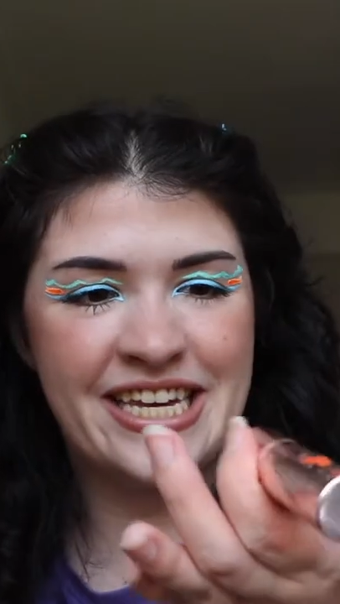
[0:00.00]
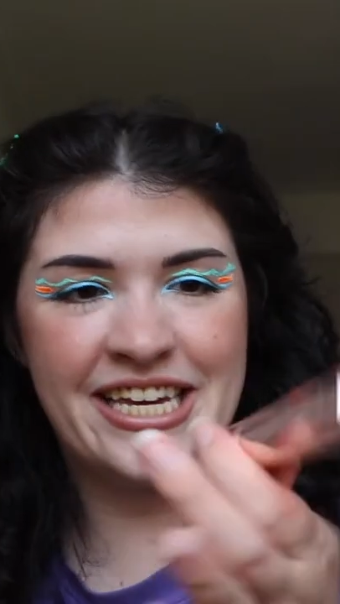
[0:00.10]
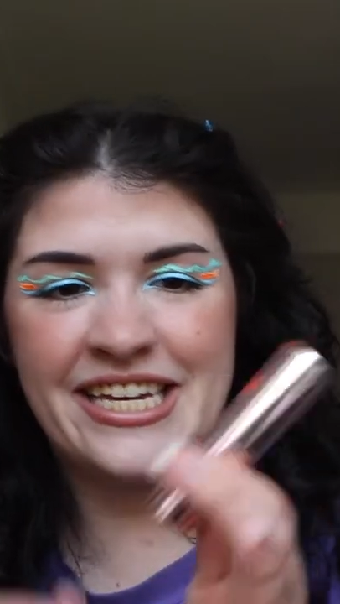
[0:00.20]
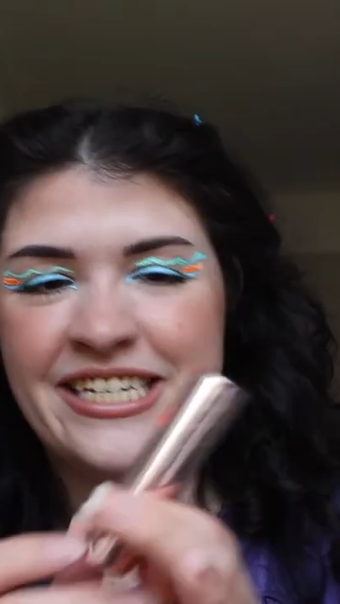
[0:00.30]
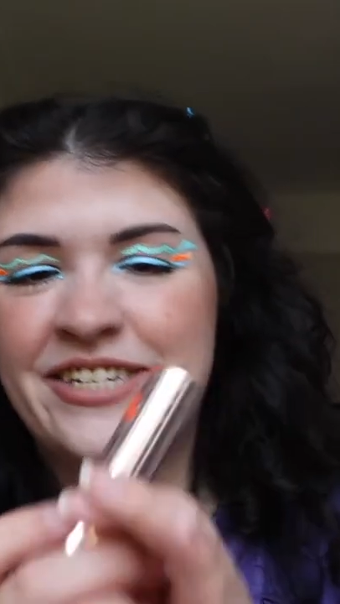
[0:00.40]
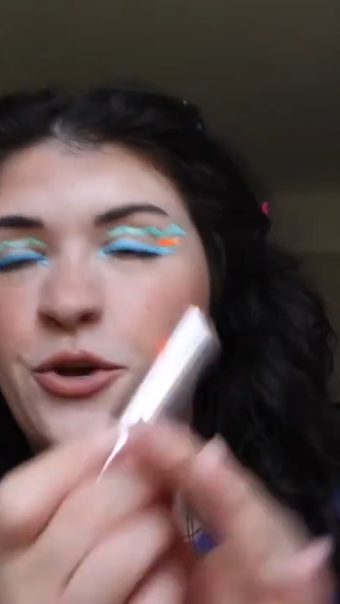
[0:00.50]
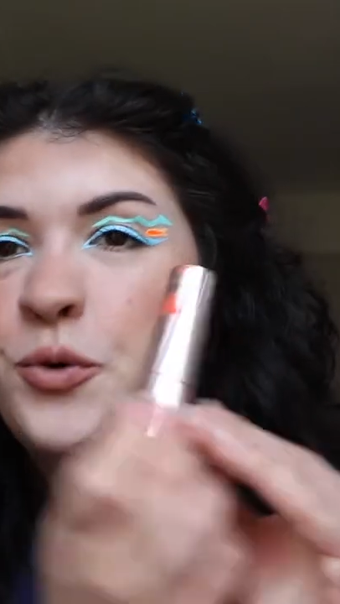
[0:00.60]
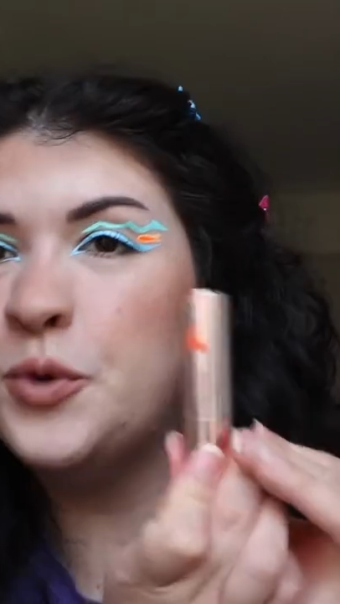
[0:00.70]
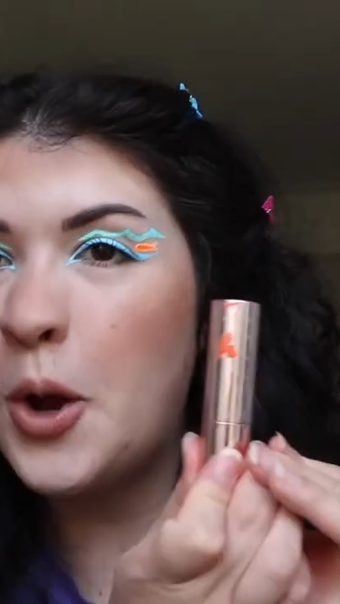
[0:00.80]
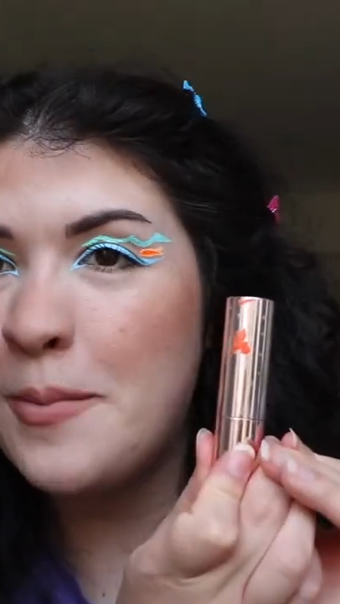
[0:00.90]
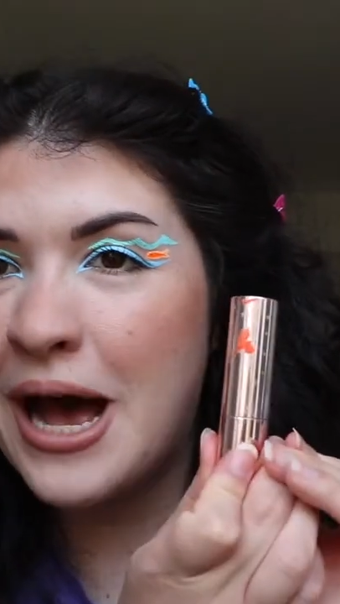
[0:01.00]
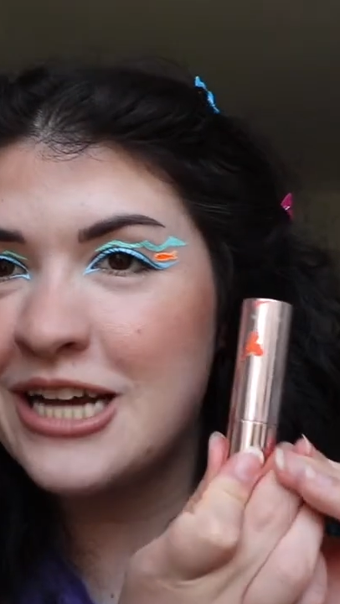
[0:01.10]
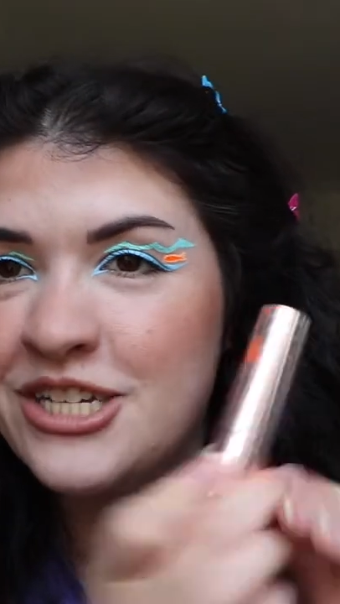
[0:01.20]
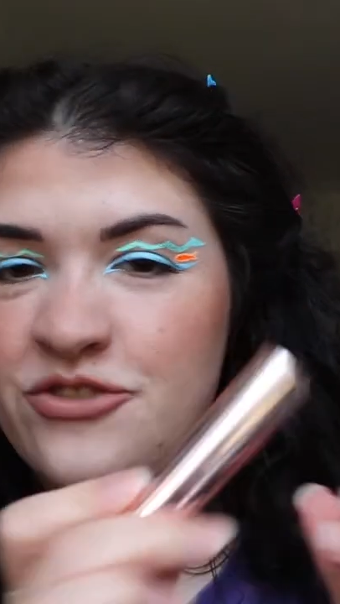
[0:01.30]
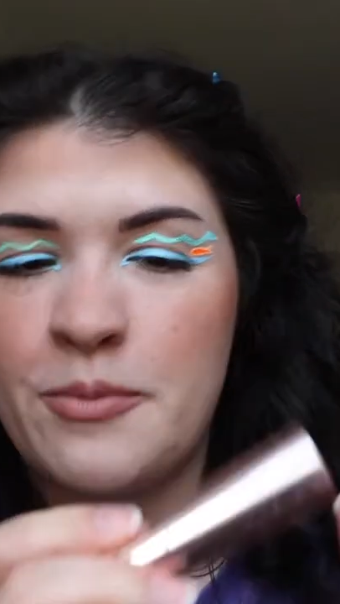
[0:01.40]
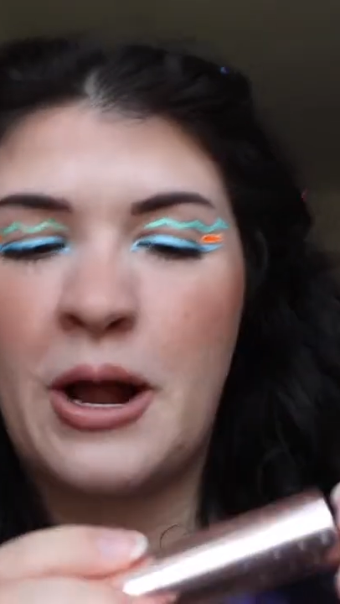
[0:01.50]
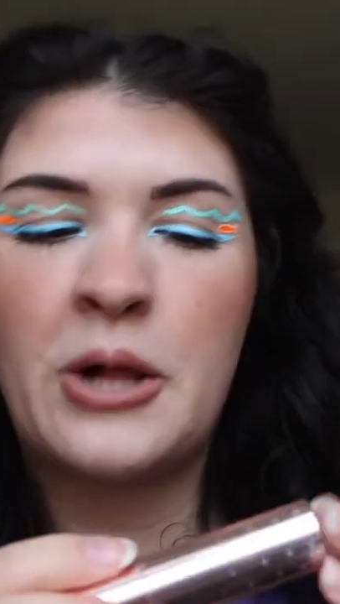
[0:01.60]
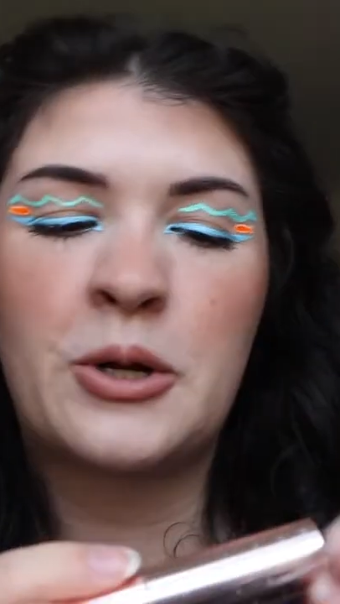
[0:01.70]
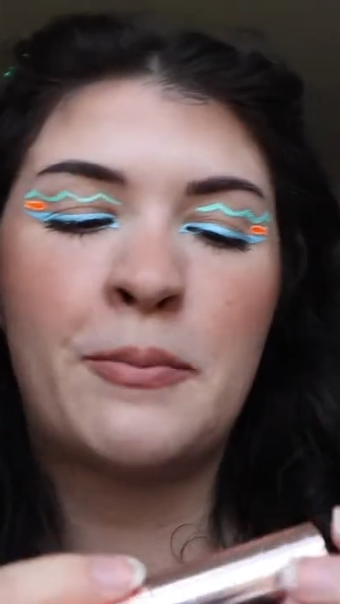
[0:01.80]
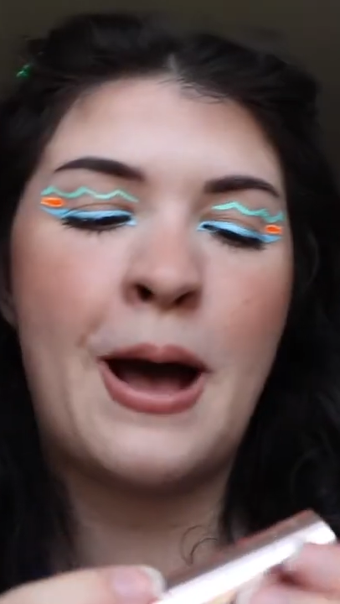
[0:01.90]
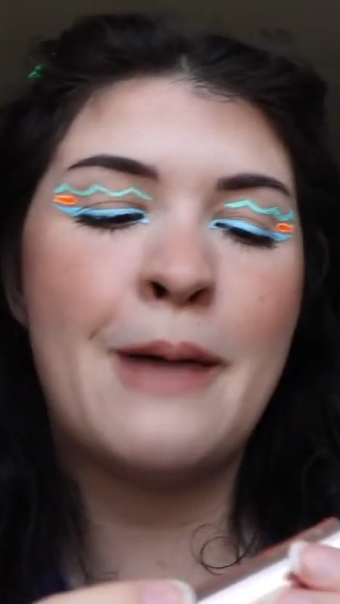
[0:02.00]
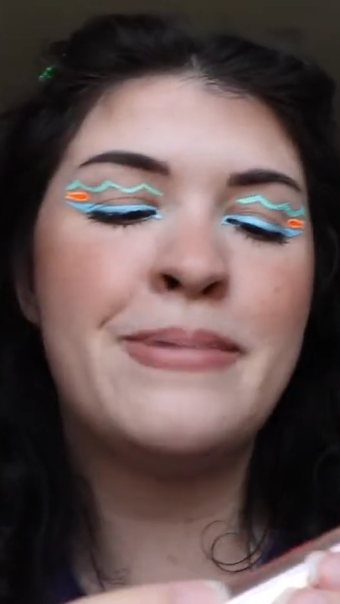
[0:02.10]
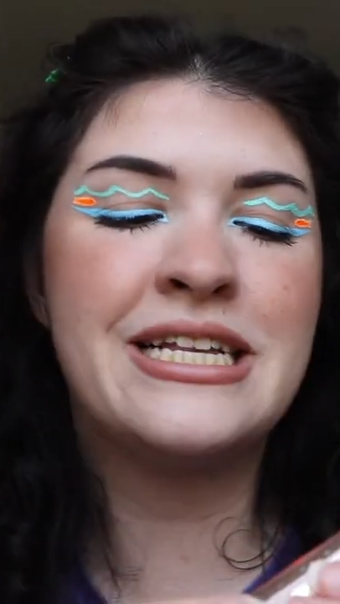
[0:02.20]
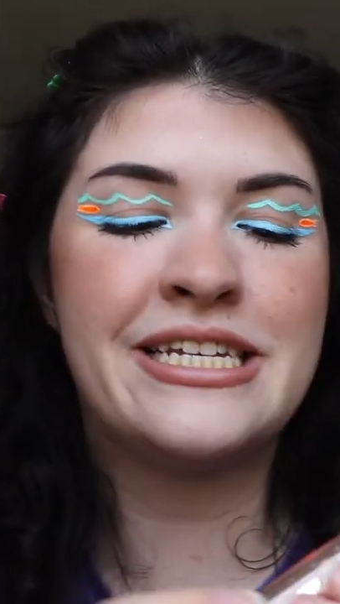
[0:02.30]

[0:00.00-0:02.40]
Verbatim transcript: is Uno Mas from ColourPop.